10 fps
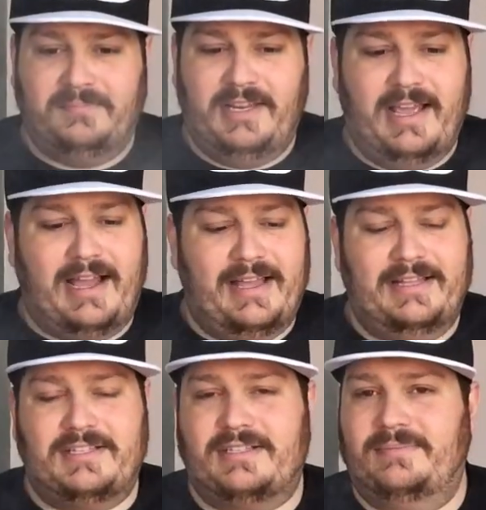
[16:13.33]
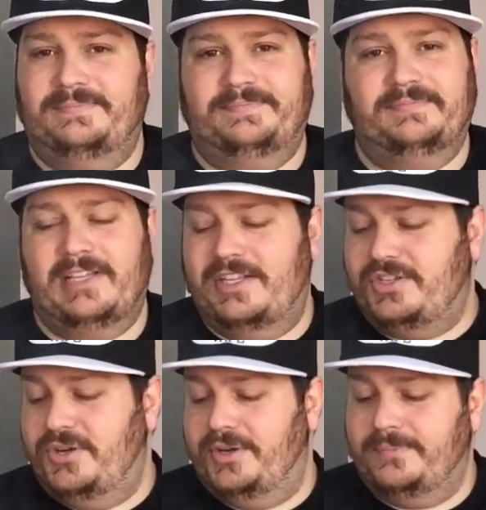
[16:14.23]
yeah, it's it's
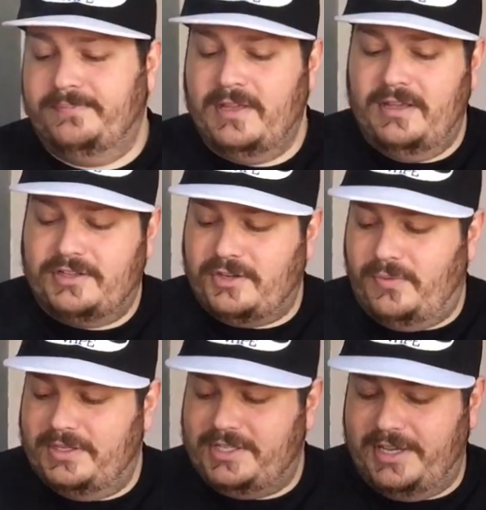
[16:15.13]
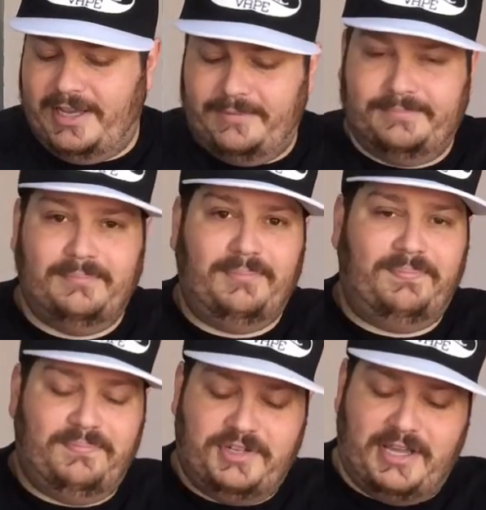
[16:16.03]
good. So once again,
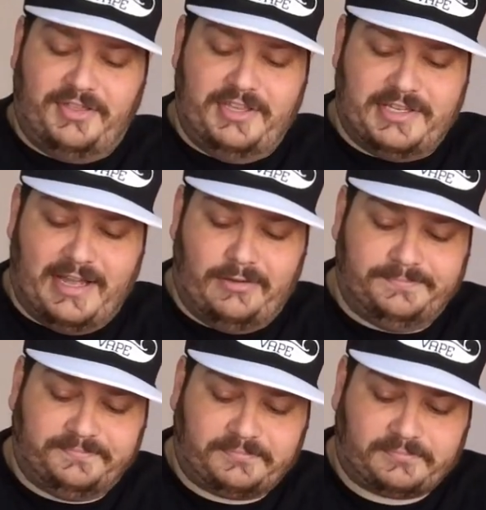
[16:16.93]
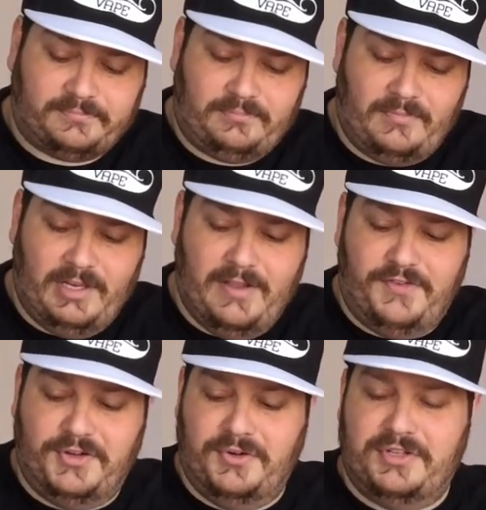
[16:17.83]
check these out. If
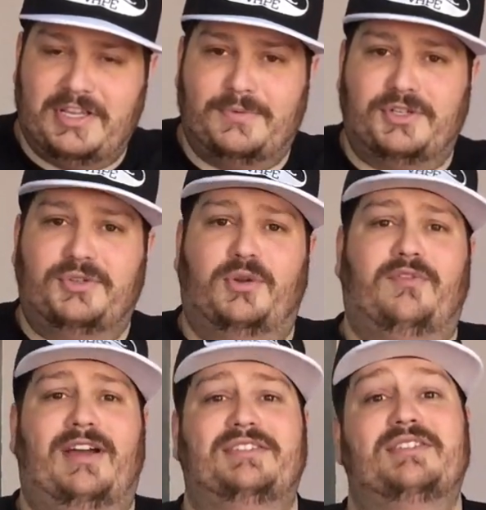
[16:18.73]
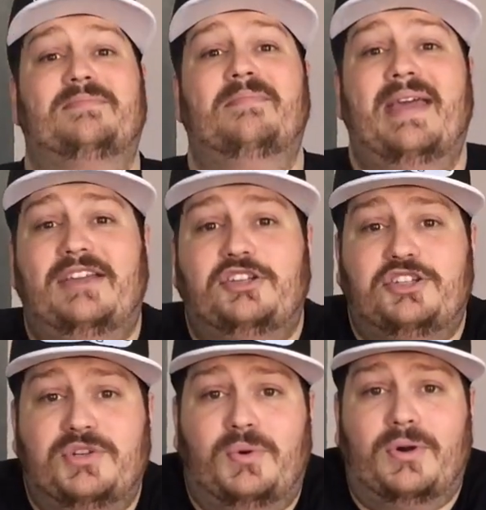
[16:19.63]
you're new to temperature control devices, make
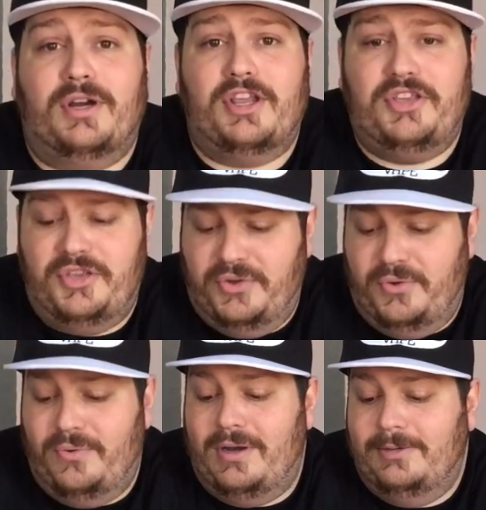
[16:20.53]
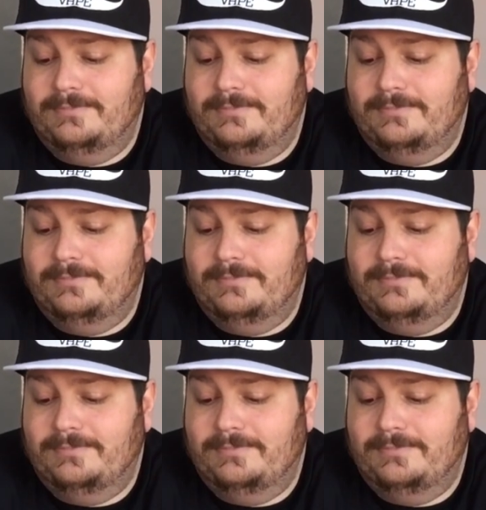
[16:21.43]
sure you